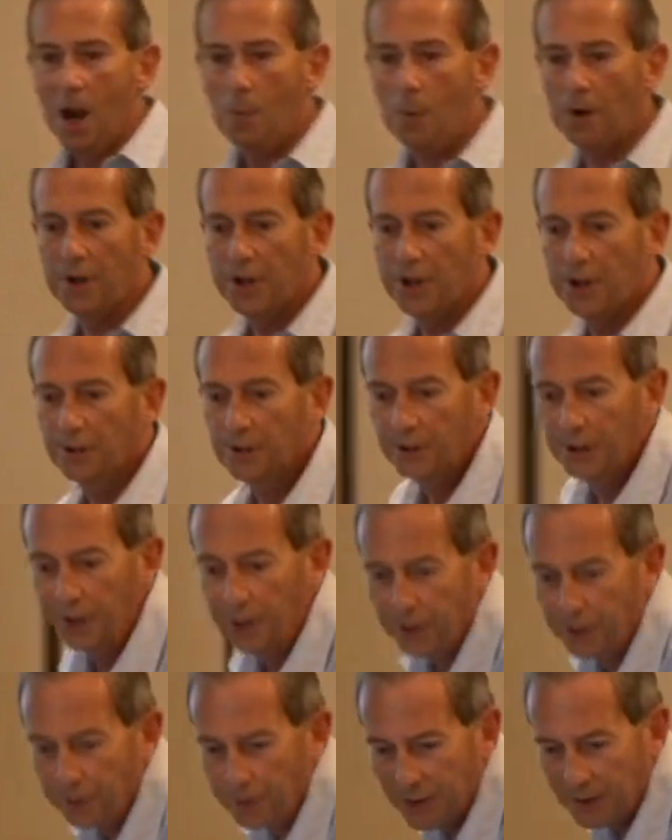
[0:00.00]
And what you can
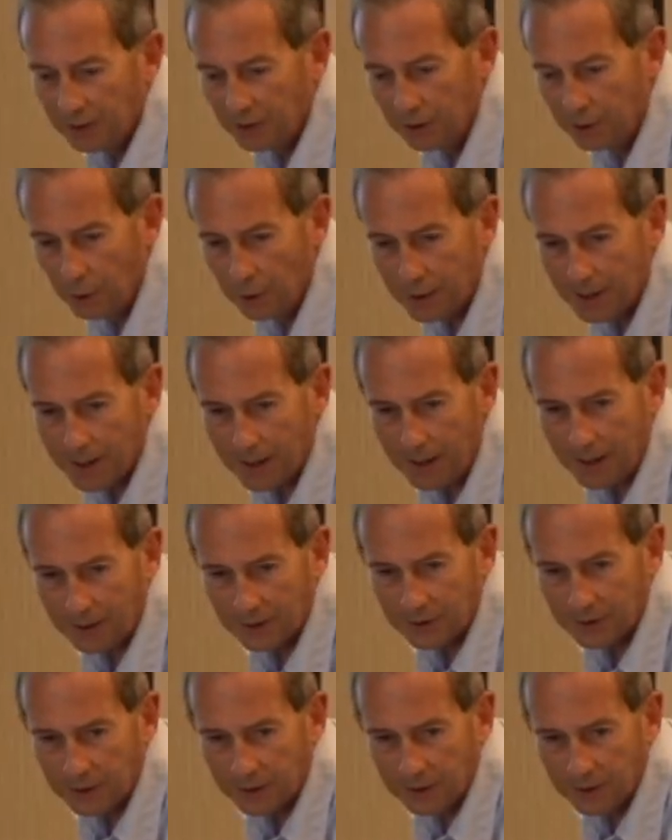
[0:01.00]
do is look
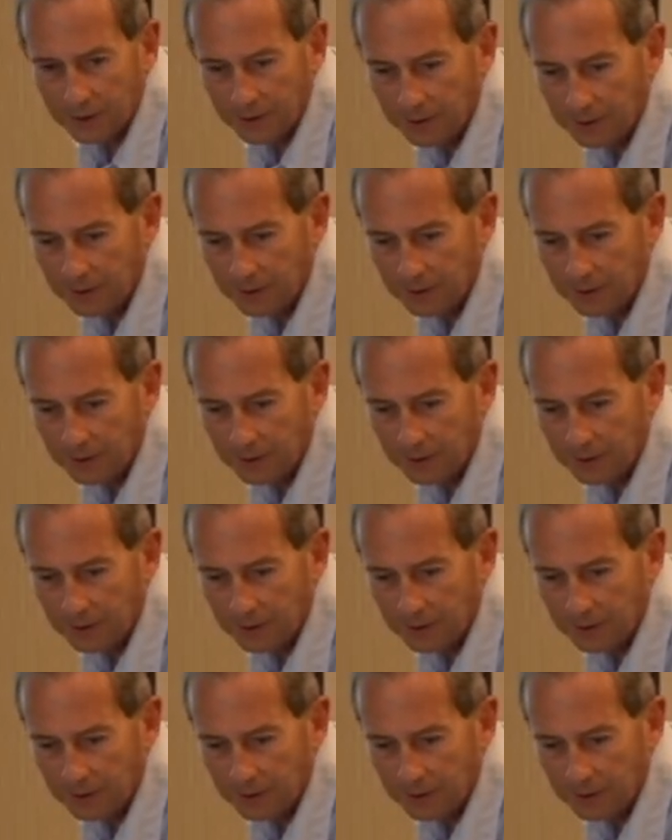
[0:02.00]
at